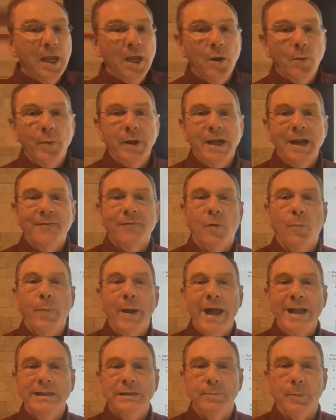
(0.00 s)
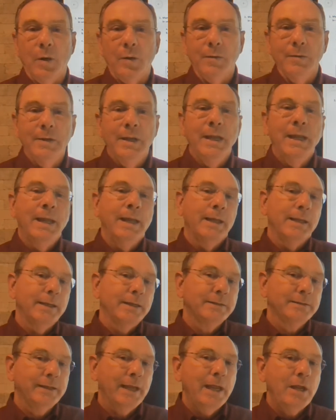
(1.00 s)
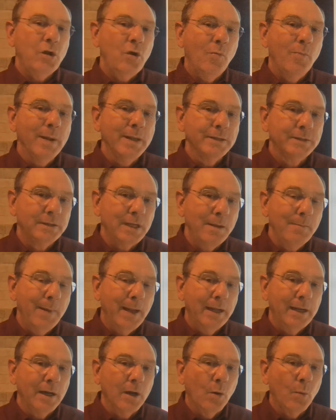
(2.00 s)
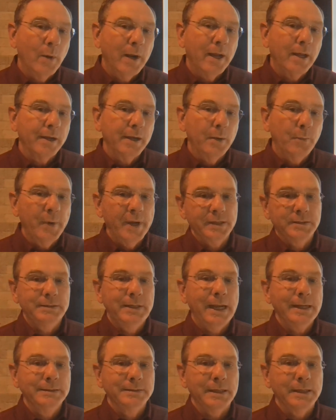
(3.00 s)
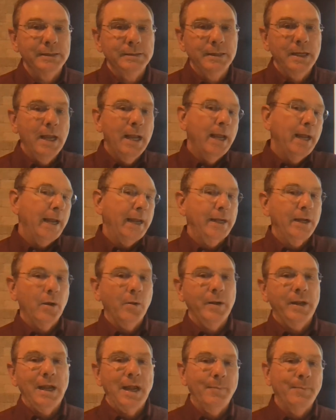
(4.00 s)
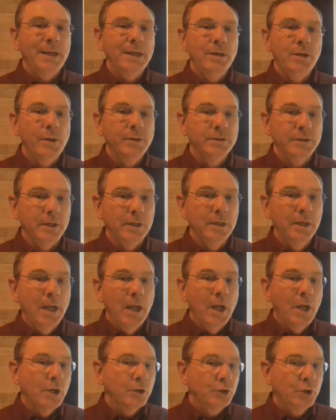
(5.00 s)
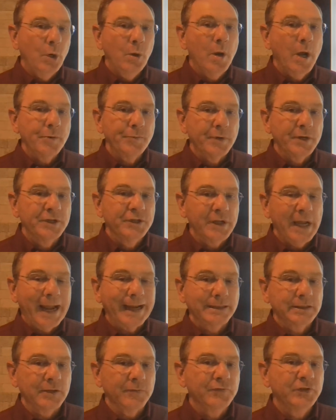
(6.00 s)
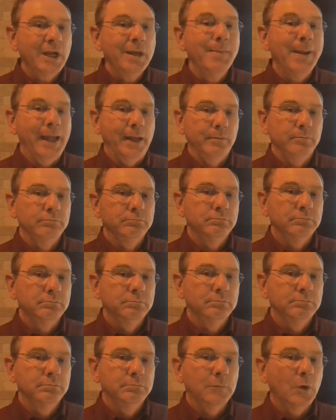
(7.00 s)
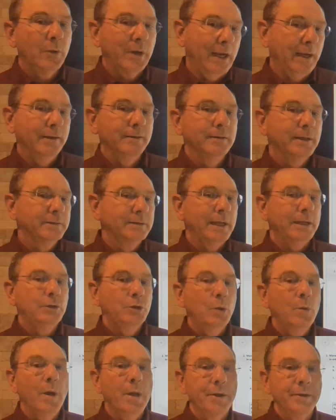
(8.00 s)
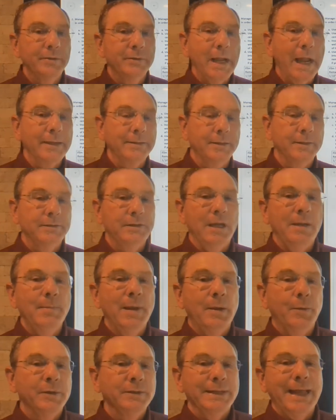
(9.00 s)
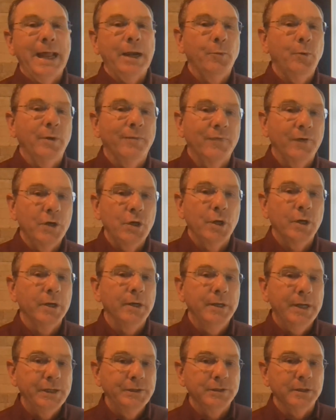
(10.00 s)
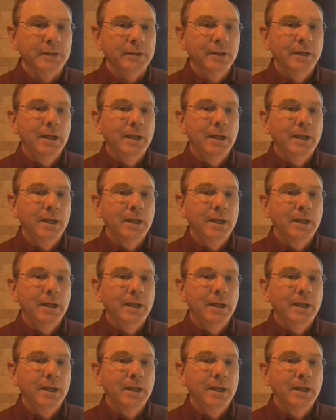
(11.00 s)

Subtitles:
whenever possible. Let's say you've been cementing a well in West Texas and only have been using 200 sacks of cement. Okay, let's say 200 sacks of cement was adequate for your condition